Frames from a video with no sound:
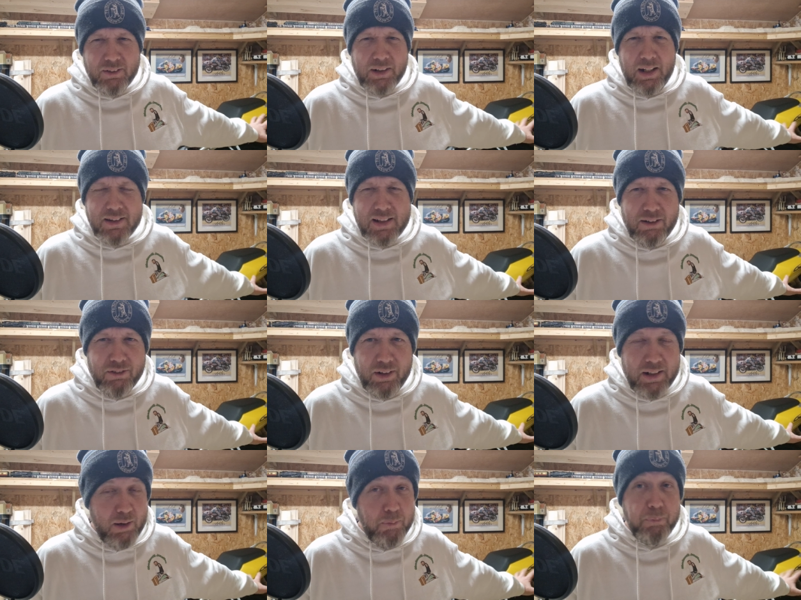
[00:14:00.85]
I'll get into that
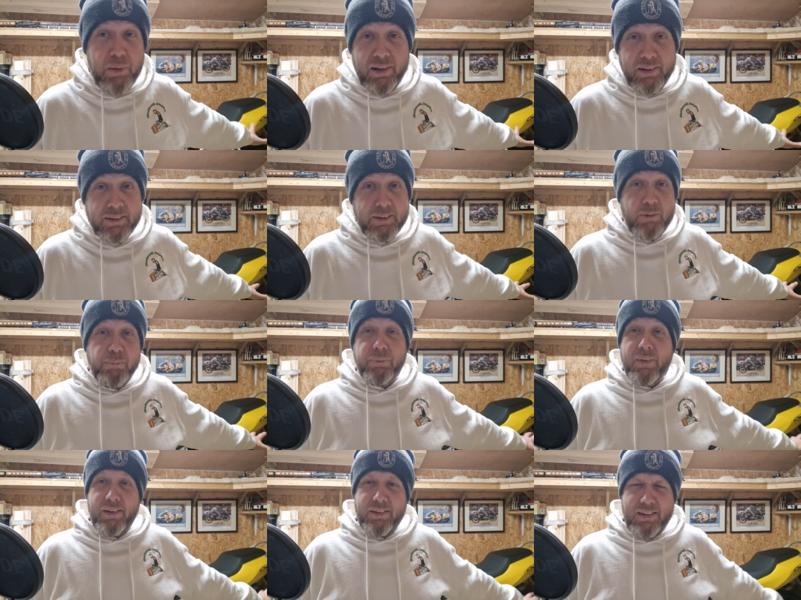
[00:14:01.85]
right now. But
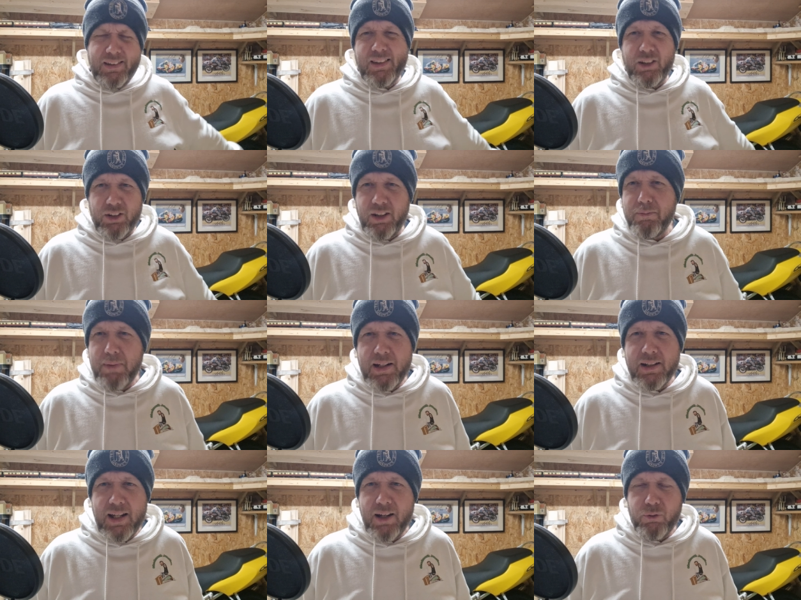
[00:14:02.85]
the, the
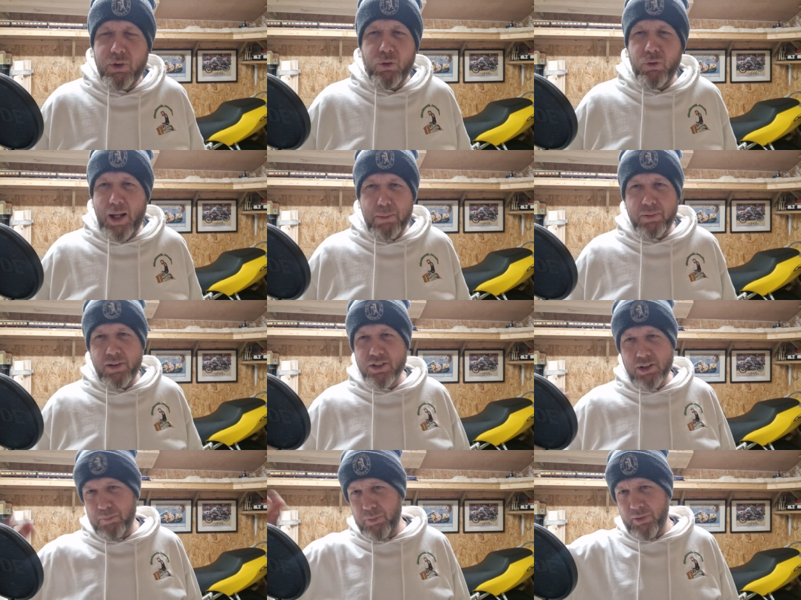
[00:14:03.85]
main layout will happen at
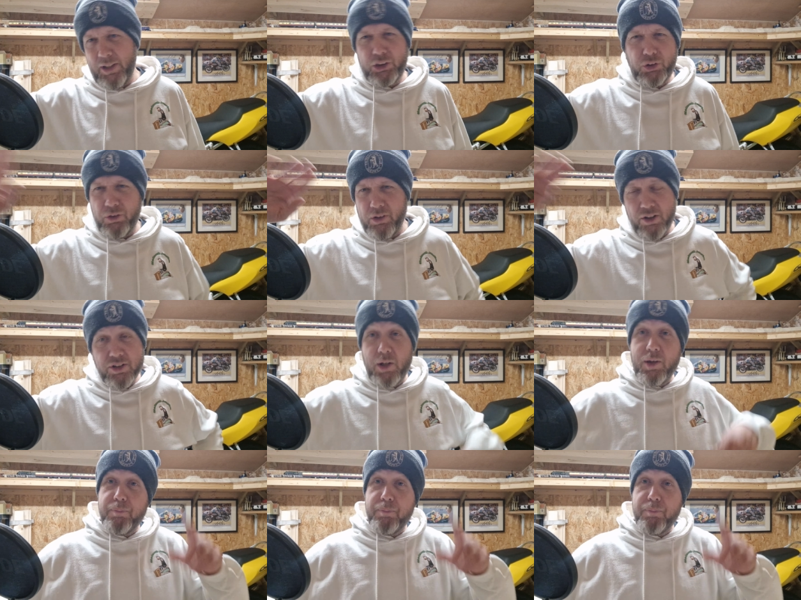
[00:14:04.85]
some point, as you guys know.